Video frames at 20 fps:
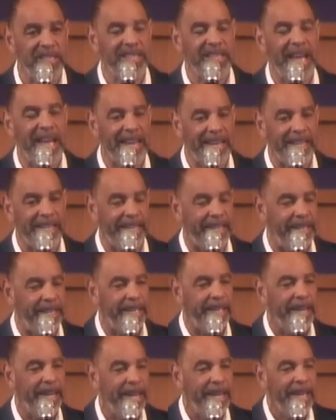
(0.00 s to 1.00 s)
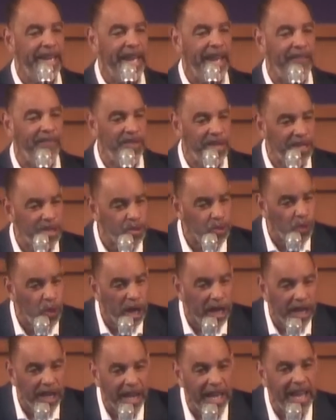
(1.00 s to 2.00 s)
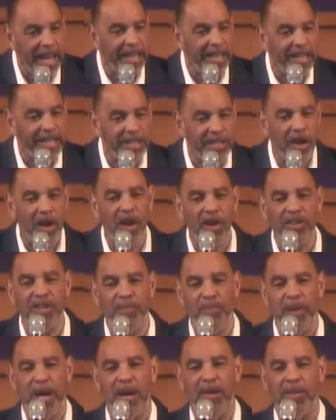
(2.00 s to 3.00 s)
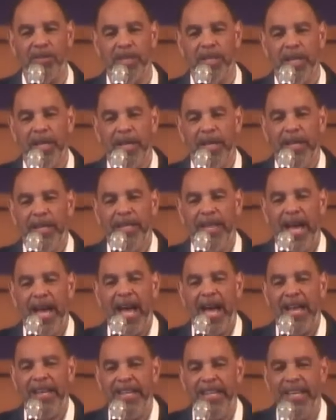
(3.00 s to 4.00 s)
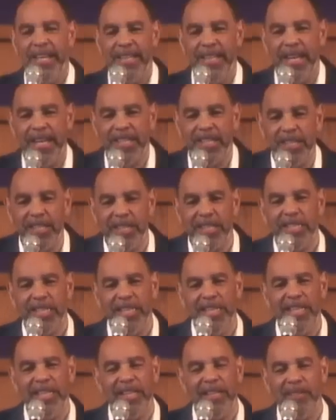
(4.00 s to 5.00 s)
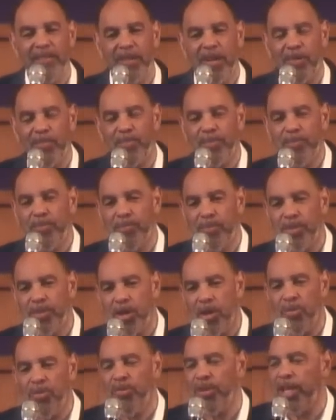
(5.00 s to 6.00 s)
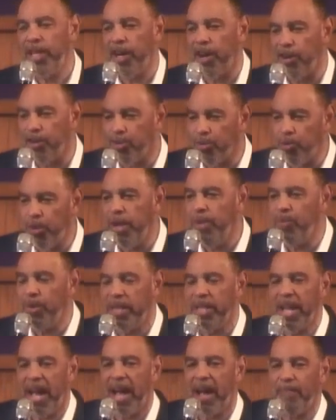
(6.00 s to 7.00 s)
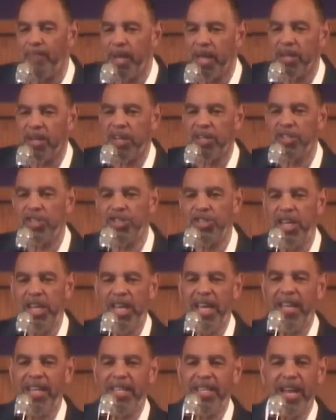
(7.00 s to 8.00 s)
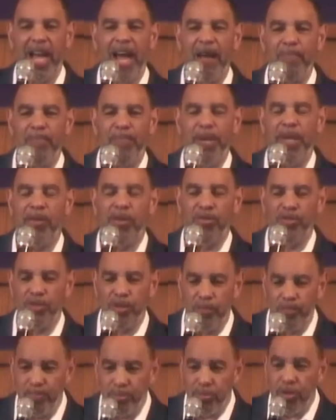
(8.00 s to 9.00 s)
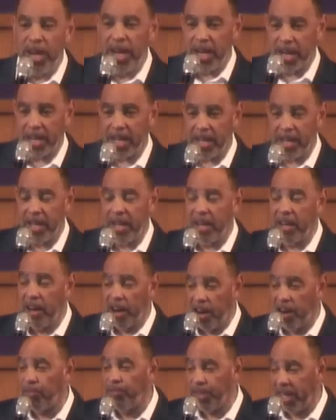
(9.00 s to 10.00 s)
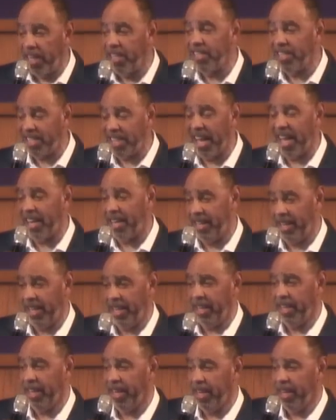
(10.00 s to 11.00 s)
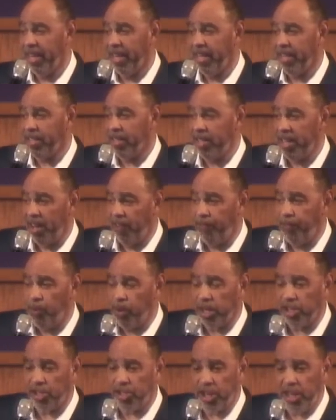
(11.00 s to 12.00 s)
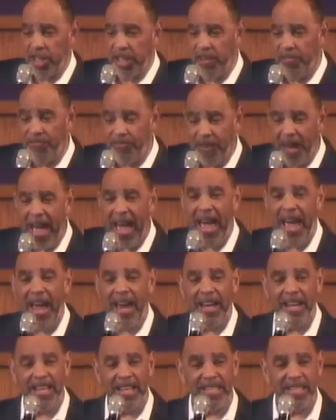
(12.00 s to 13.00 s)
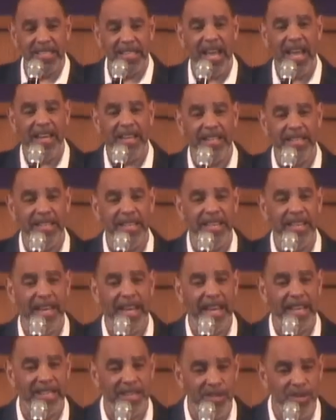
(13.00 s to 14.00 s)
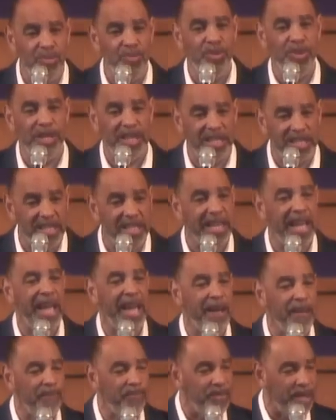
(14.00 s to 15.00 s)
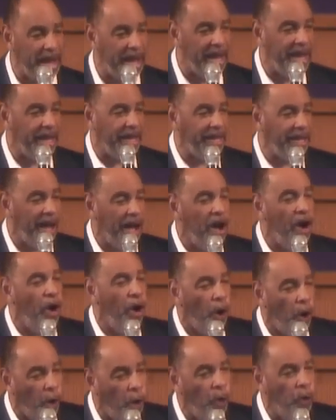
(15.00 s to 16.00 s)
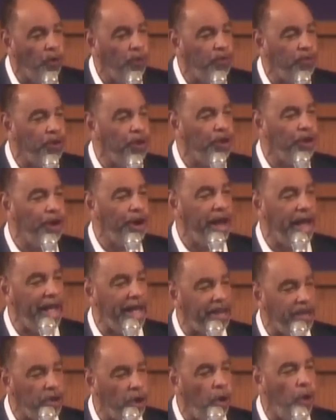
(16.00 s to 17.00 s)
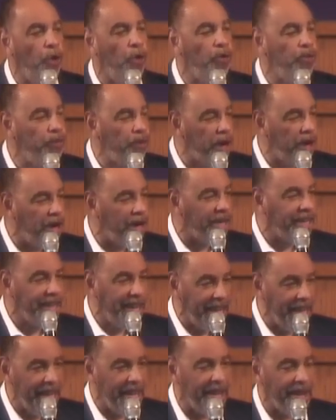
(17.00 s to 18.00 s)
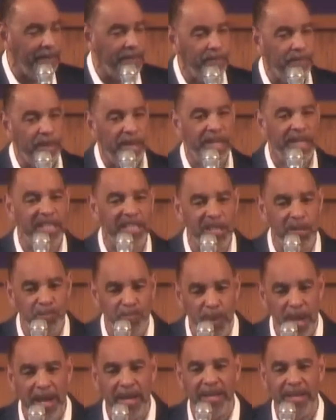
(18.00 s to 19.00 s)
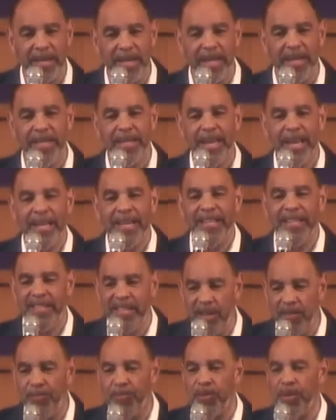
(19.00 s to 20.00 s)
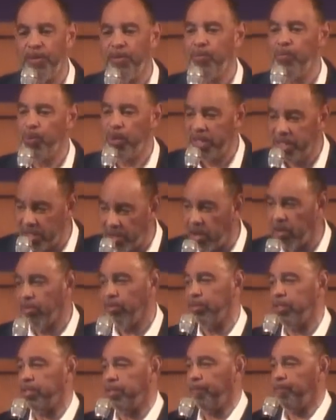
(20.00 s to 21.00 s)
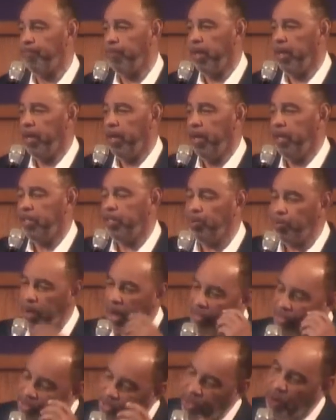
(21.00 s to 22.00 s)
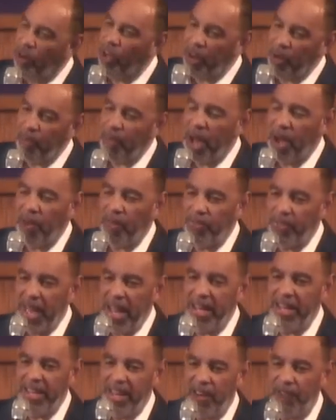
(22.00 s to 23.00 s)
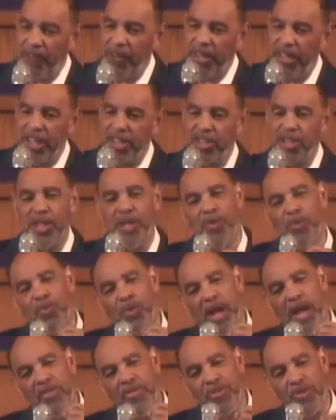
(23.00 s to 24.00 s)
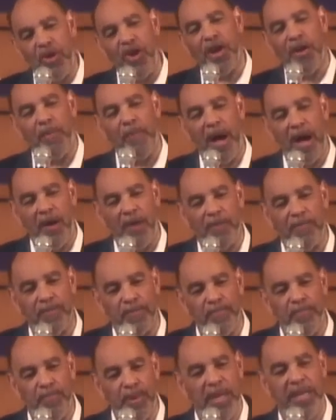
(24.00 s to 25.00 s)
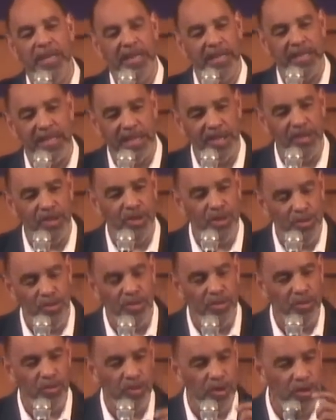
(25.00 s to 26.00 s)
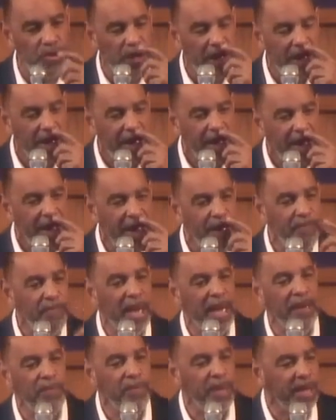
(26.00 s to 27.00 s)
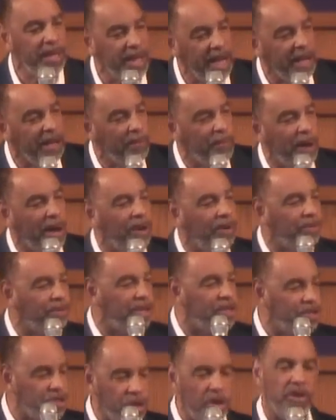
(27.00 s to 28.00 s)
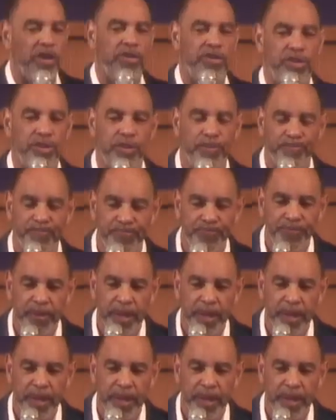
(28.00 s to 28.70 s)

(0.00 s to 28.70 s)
to sanity. And this one lady talked about the idea that she didn't totally agree with that because she had not been on the brink of insanity. So therefore, she defined insanity as doing the same thing over and over again, but expecting different results. So when I thought about that definition and when I thought about business as usual, it made me think about the church